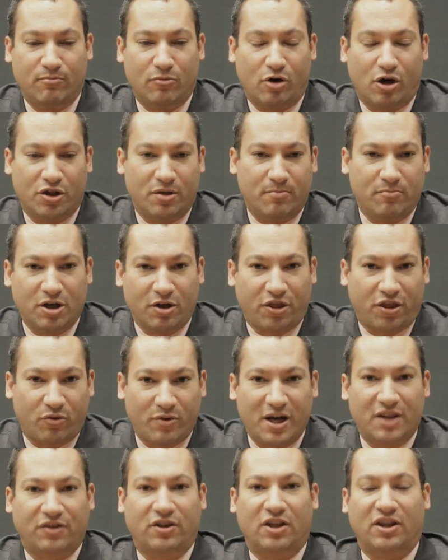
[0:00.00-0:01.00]
on the mere
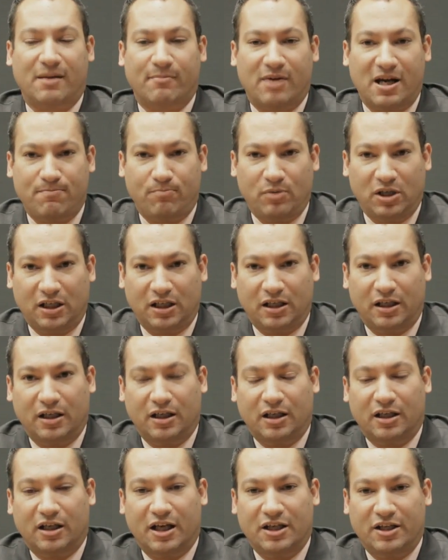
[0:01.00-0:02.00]
threat that they might be
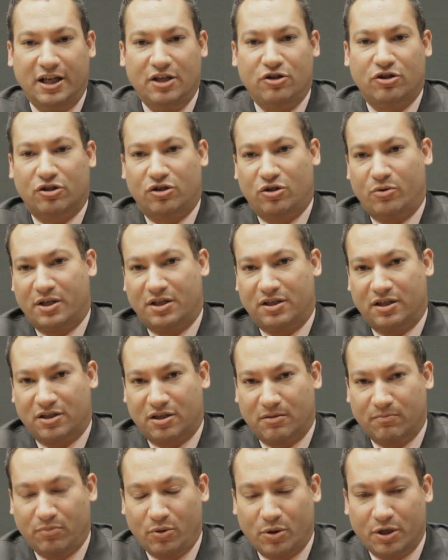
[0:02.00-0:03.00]
a danger to us at
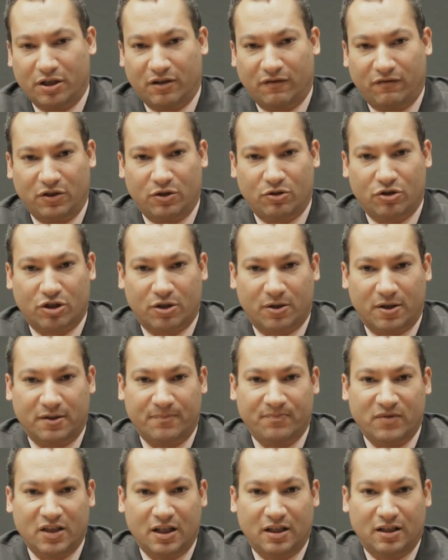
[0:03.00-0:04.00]
some point in the future. And
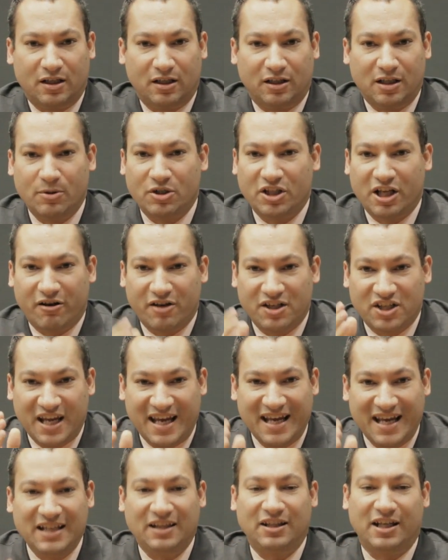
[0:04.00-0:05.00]
libertarians
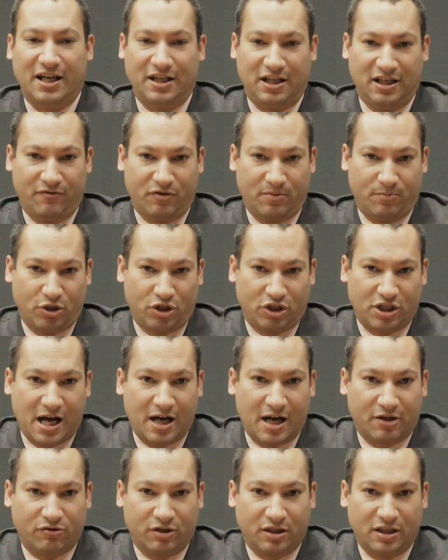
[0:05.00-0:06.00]
hate the idea of the Bush
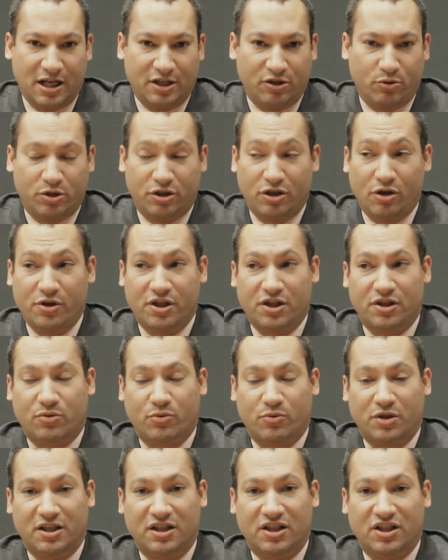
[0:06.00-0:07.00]
Doctrine, and you would know
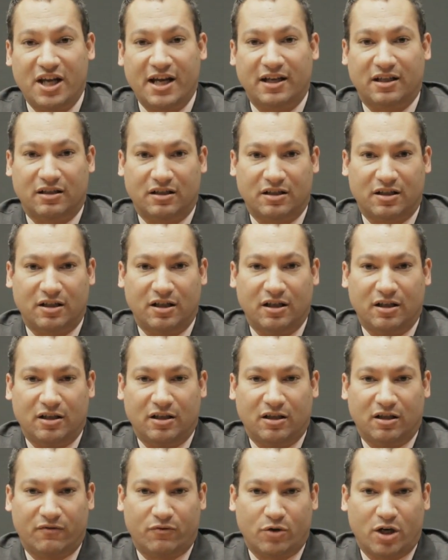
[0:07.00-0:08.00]
this within seconds
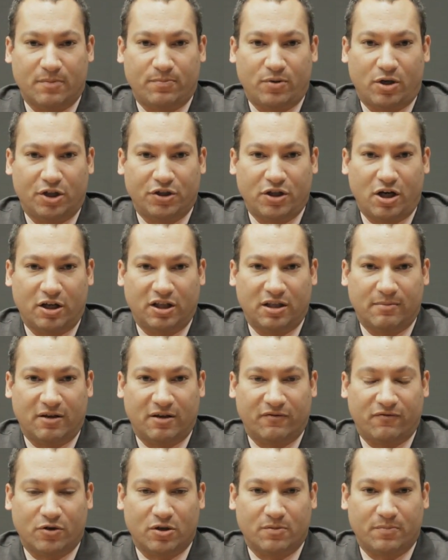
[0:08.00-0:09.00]
of Ron Paul talking
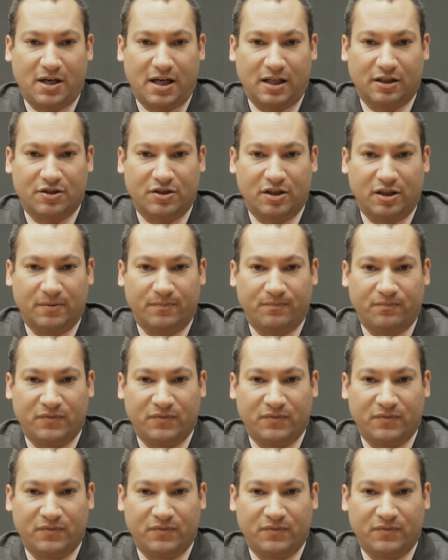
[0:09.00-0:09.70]
about foreign policy.